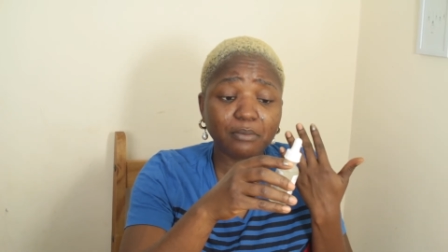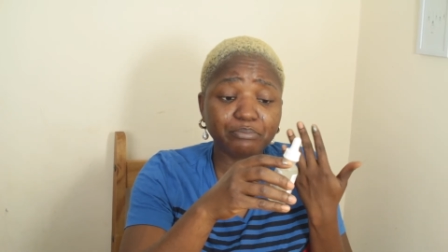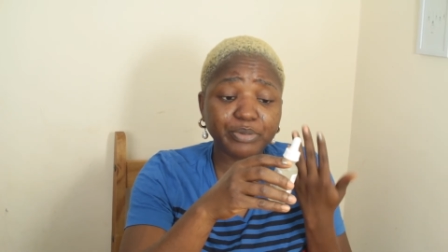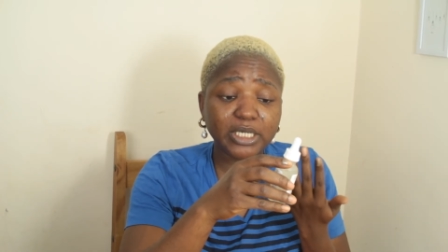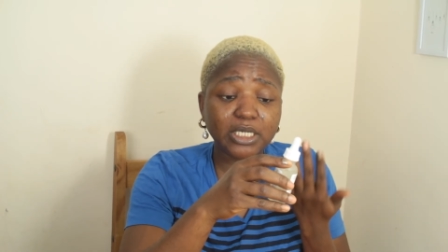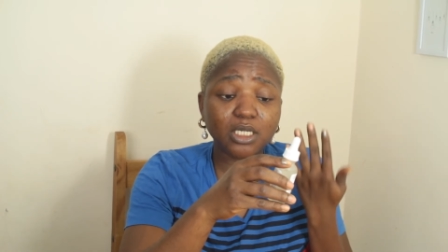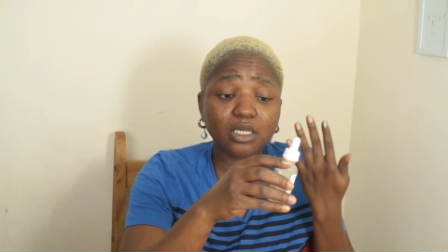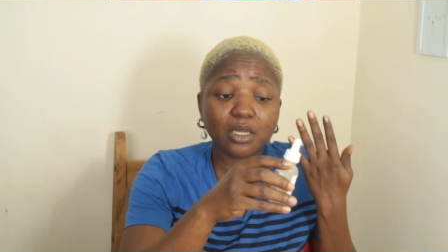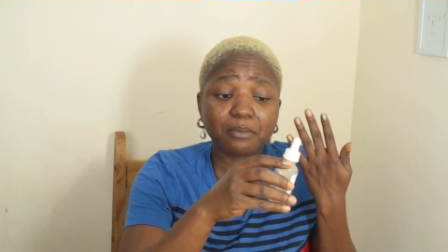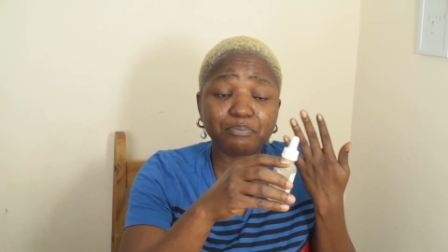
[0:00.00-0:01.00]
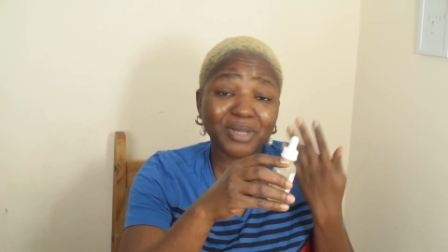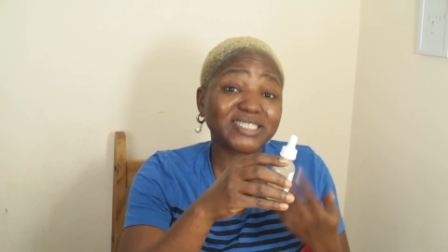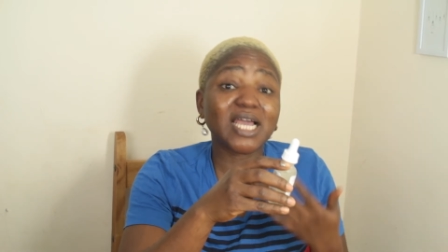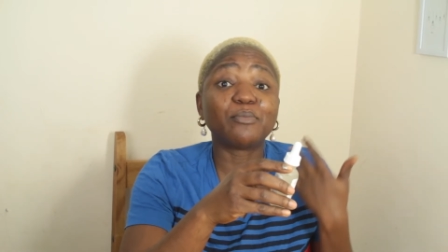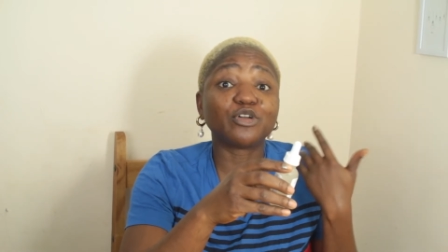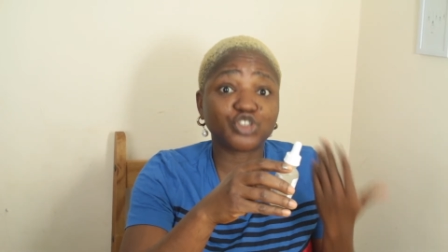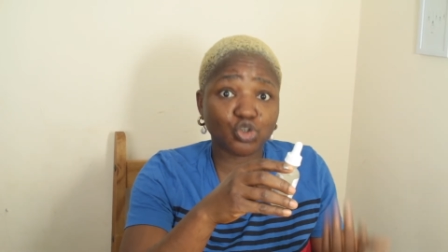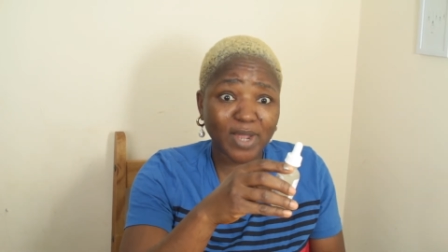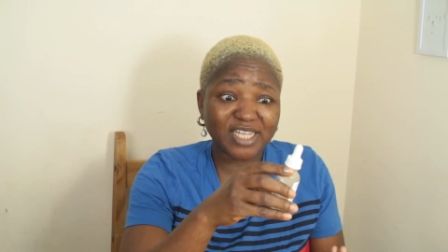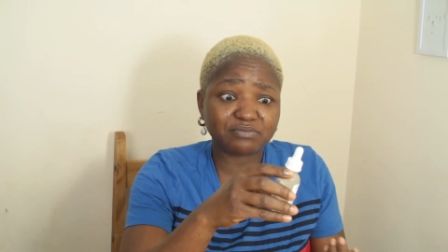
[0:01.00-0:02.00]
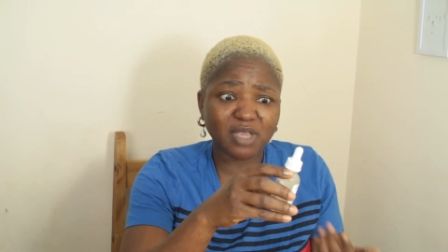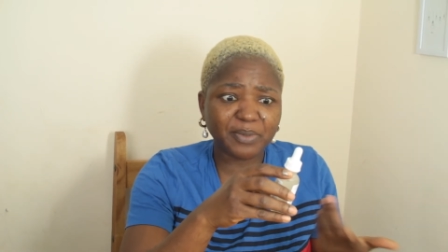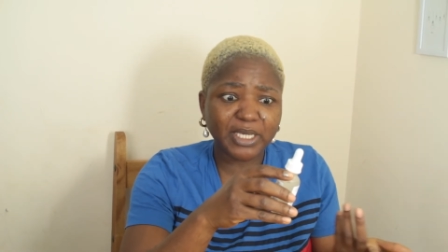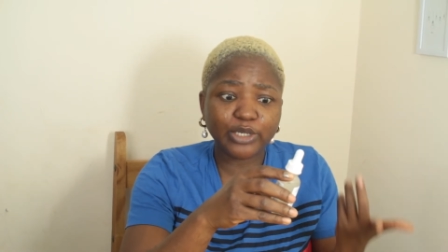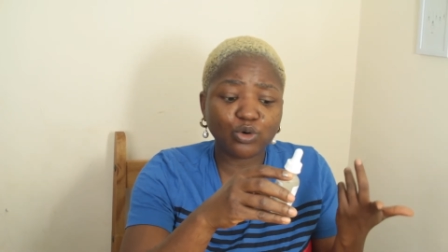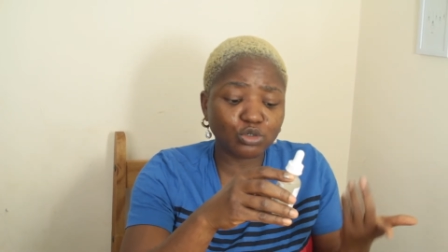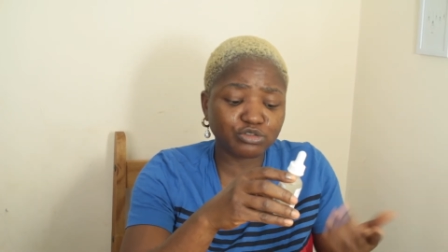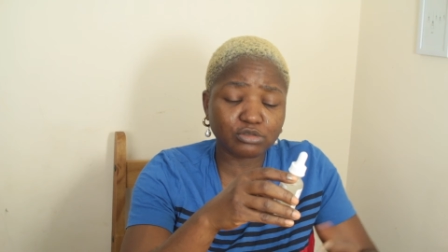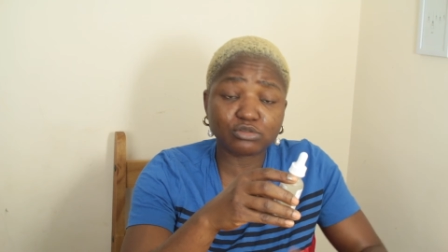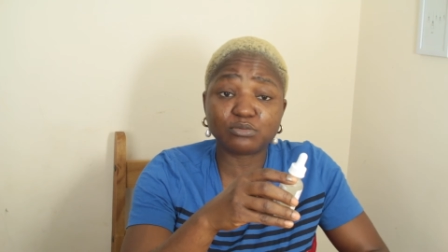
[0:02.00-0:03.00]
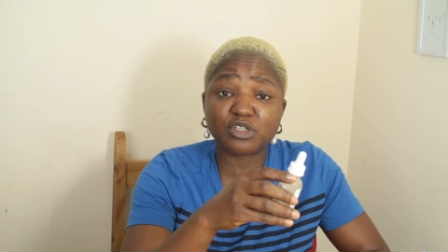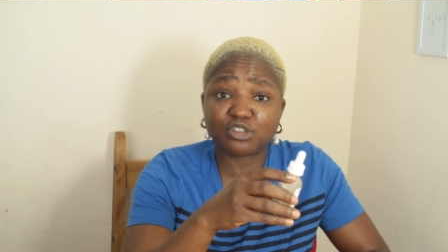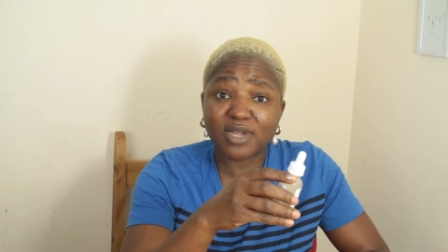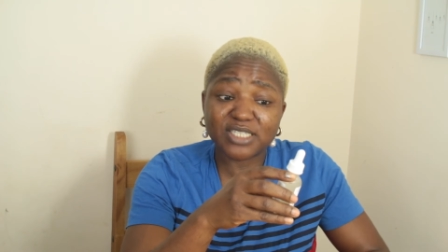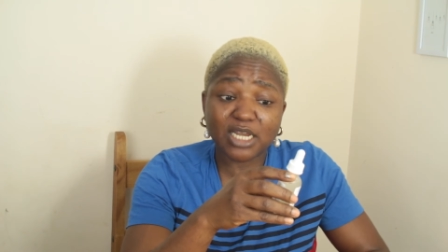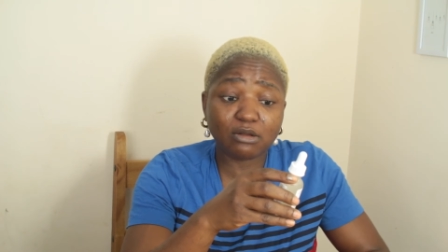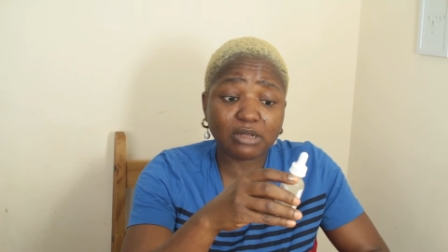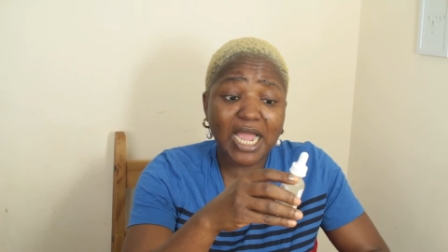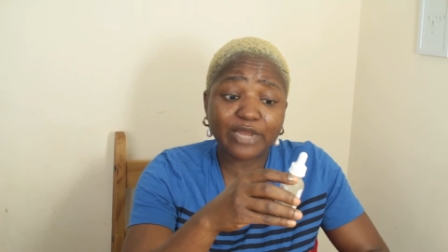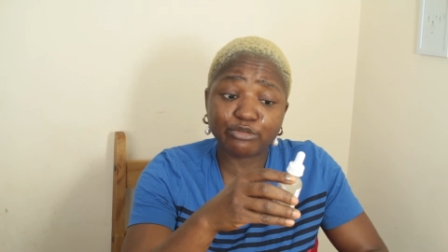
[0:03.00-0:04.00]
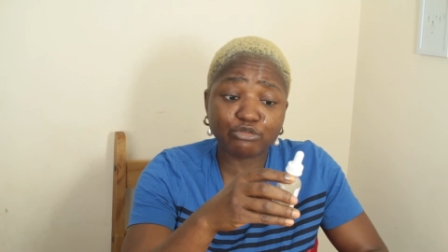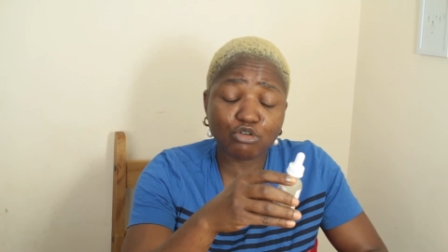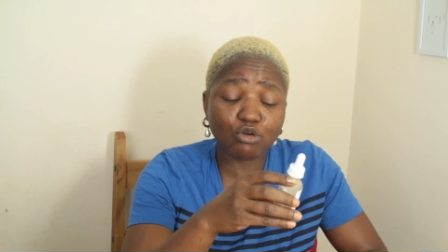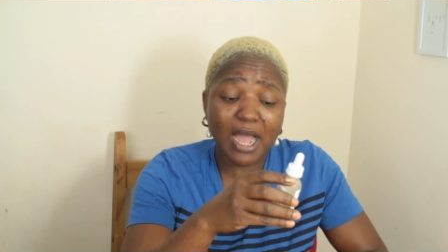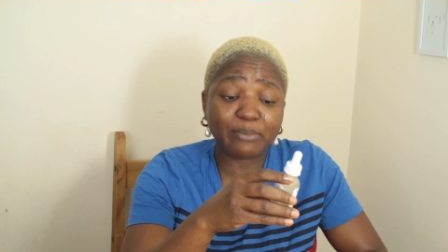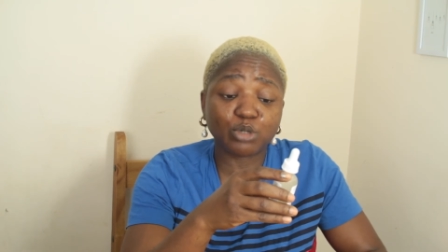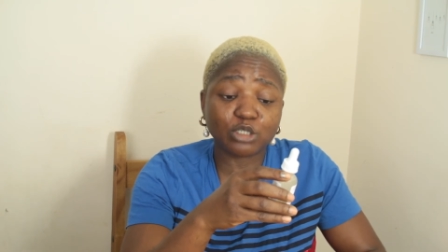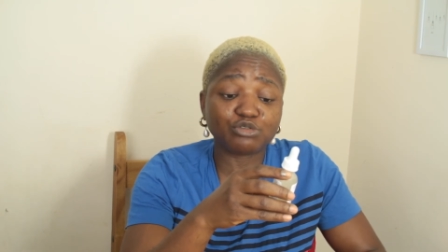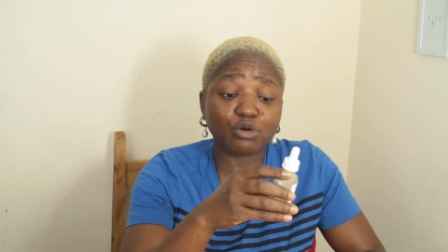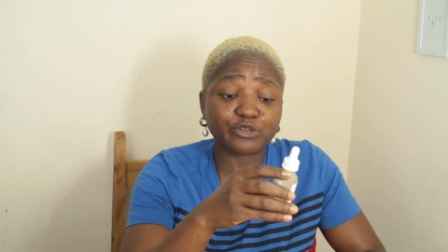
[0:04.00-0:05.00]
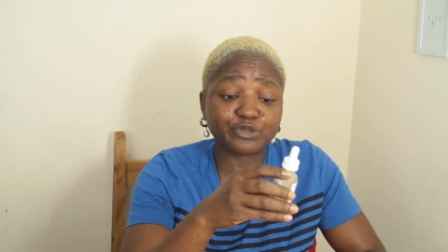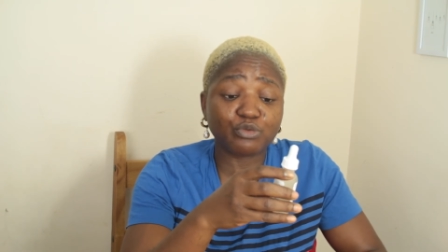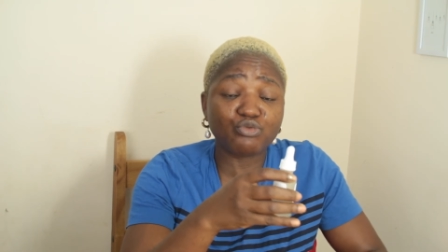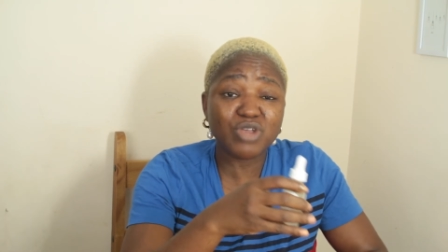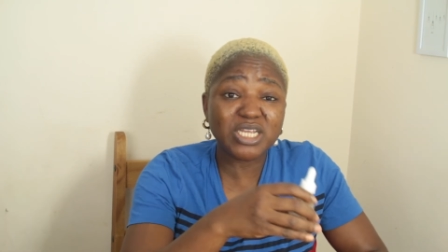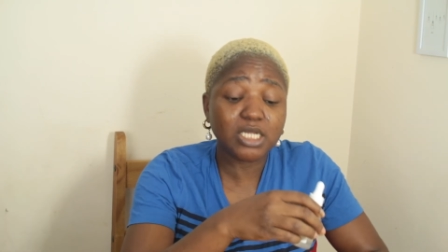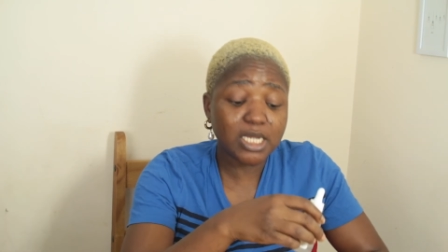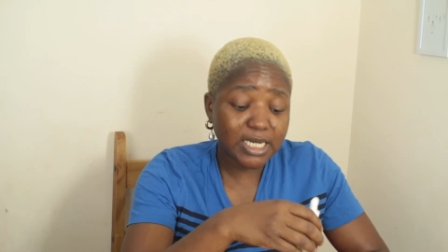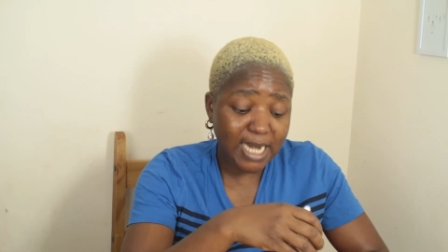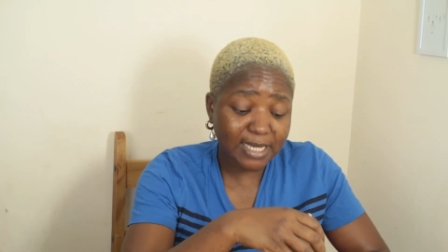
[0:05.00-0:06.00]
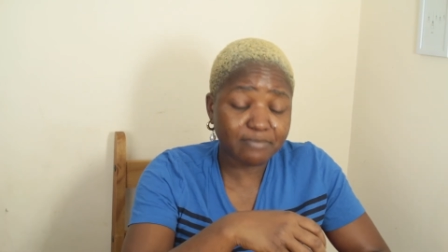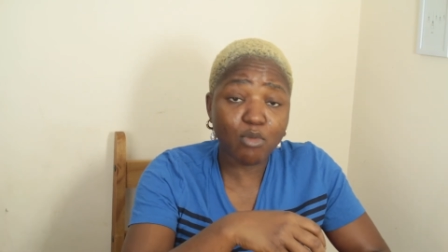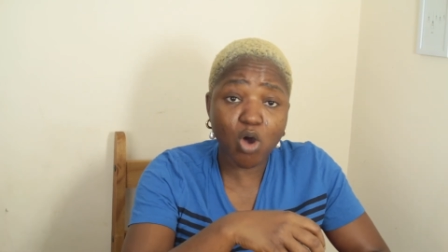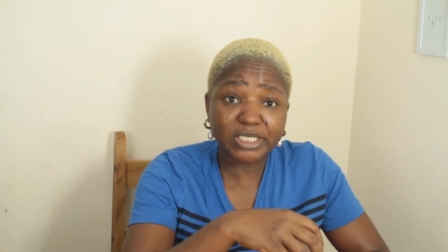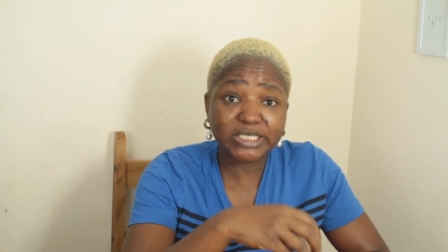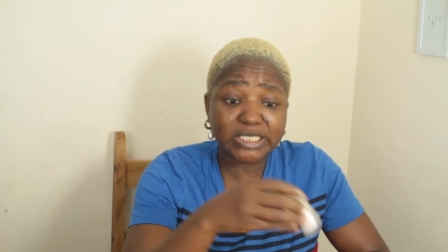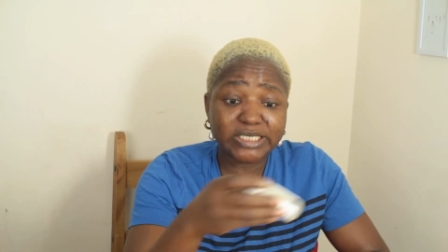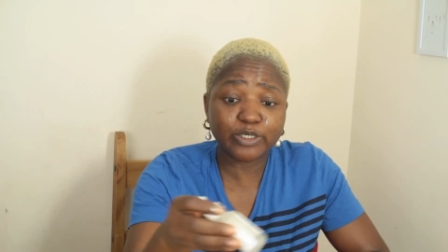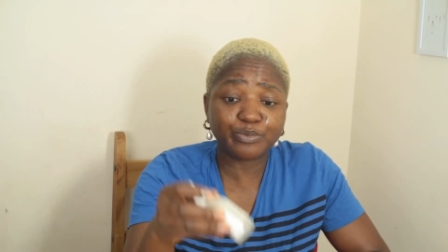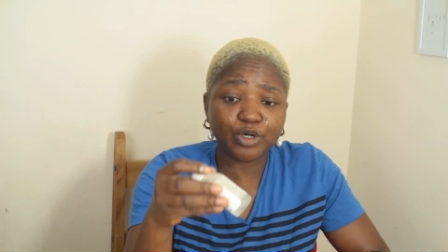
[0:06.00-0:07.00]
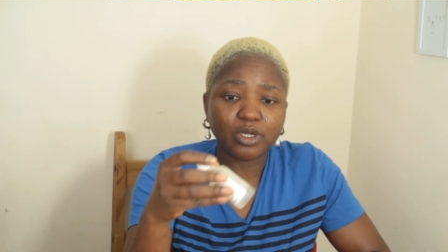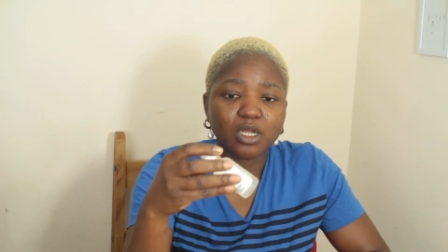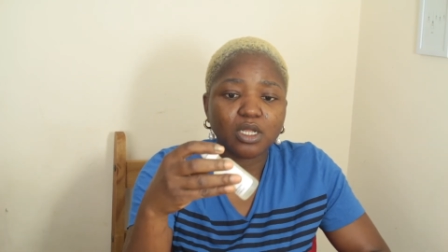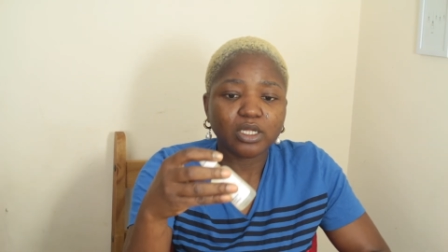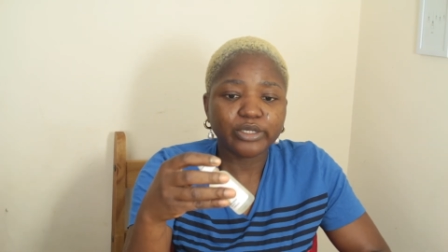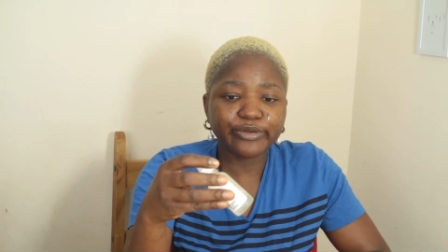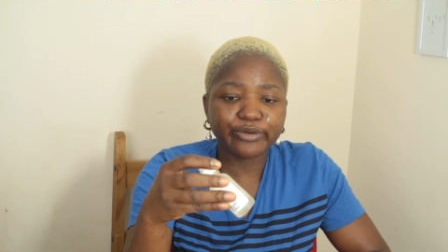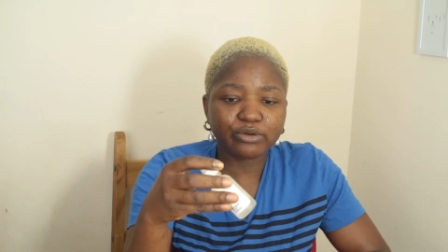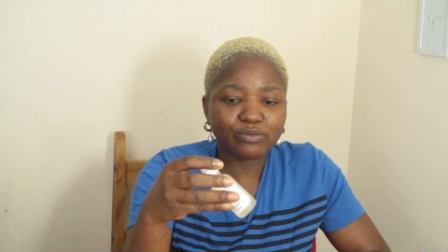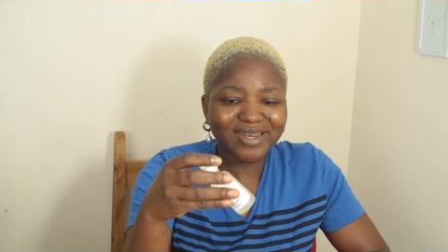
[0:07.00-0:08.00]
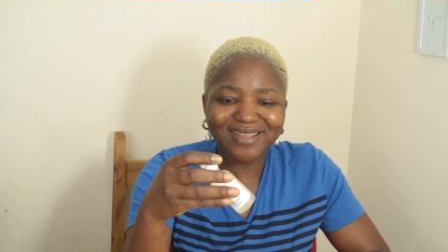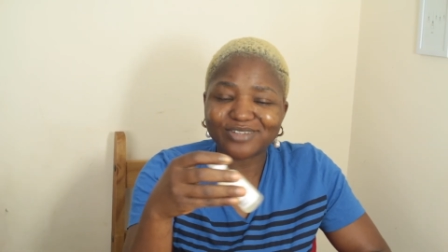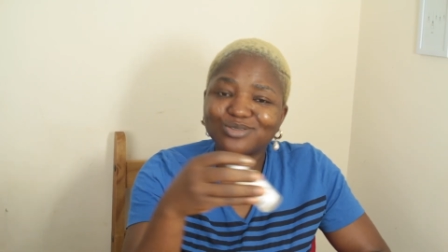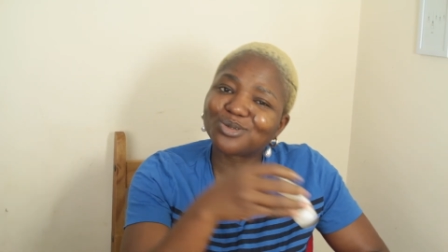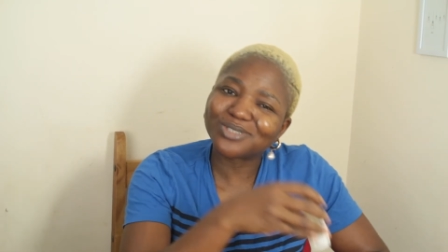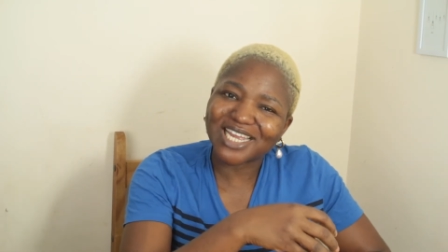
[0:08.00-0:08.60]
be better moisturized. Maybe it holds on to the moisturizer longer. I don't know. I'm going to also read like more in detail, but you know, when it has to do with